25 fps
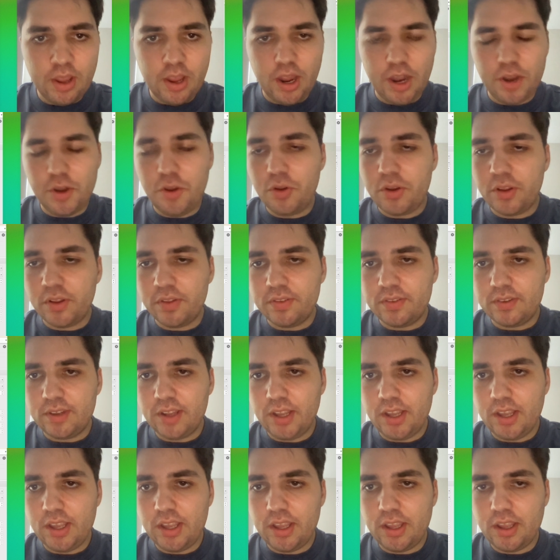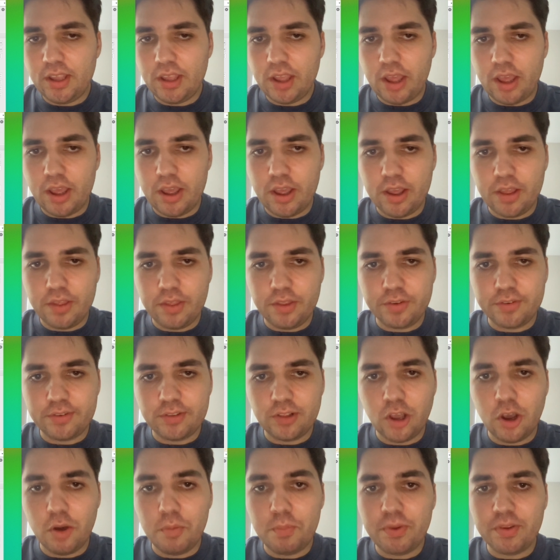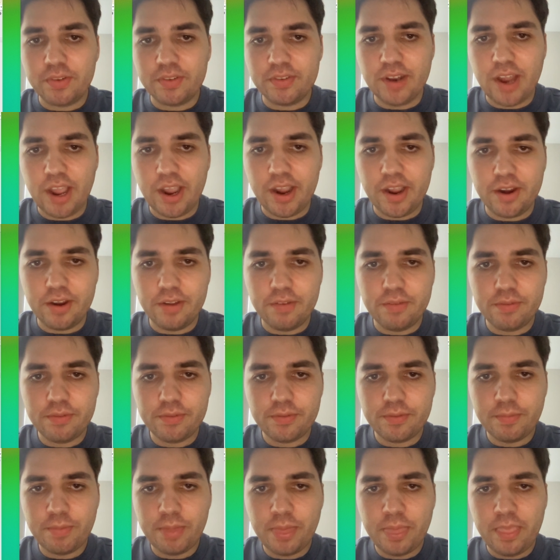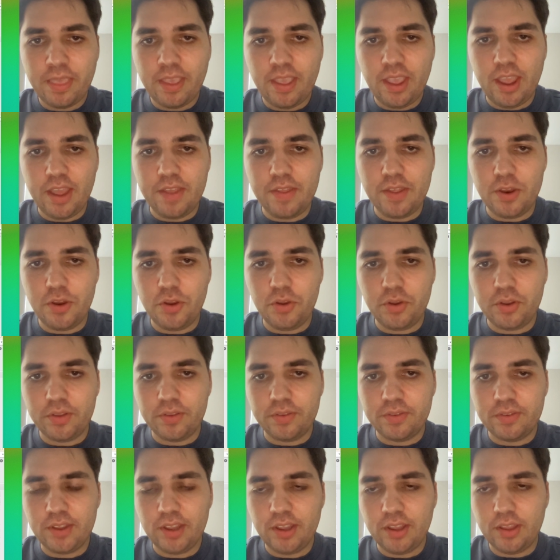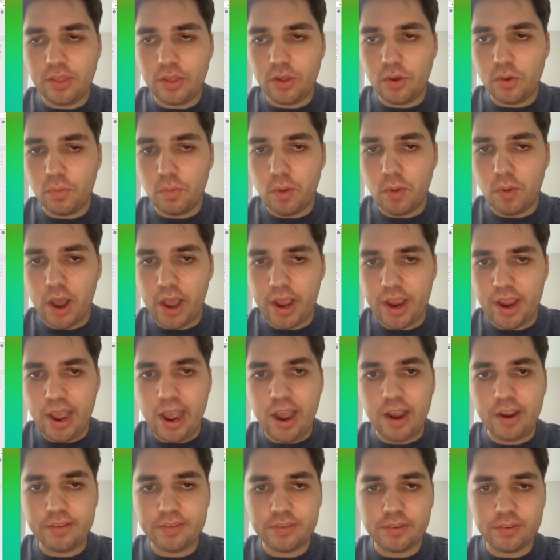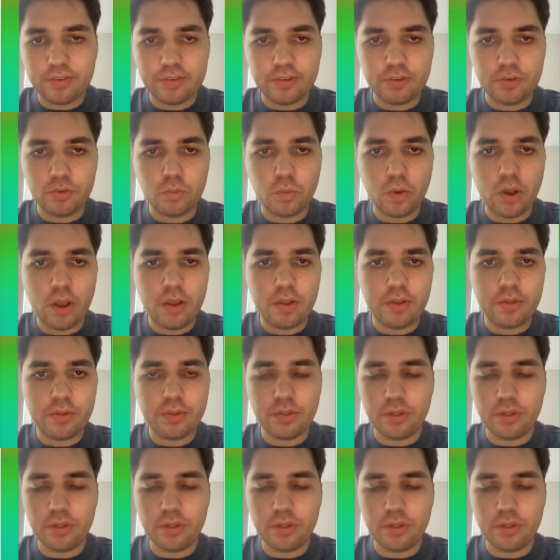And you can see the slope is negative, and then you can see the y-axis as well.